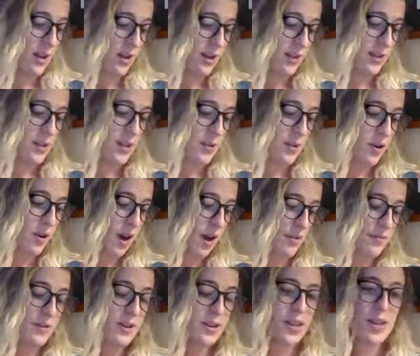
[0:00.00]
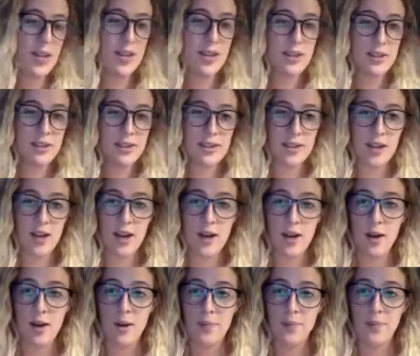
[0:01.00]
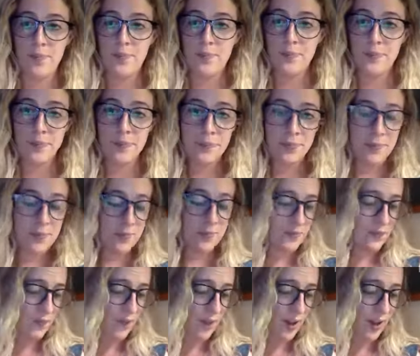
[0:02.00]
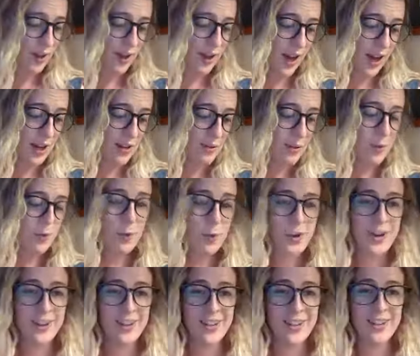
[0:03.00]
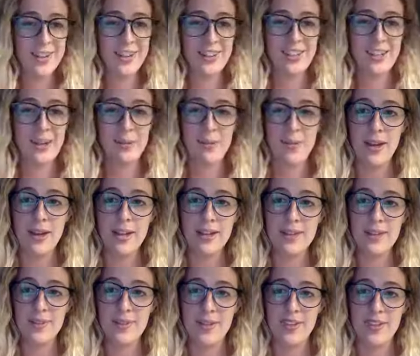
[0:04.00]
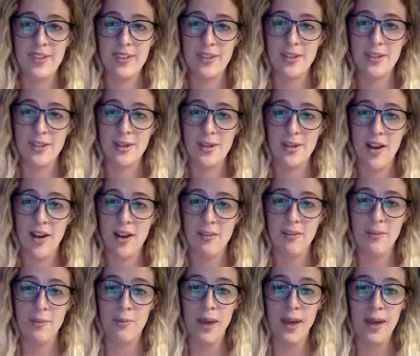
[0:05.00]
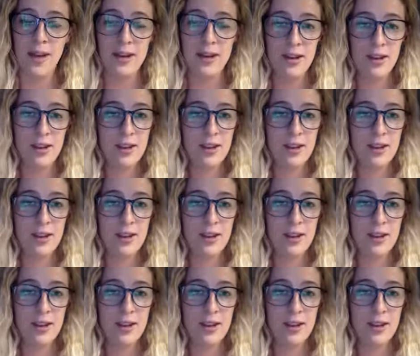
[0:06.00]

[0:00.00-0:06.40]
The demographic is kind of a weird eclectic mix, but there's also a lot of men,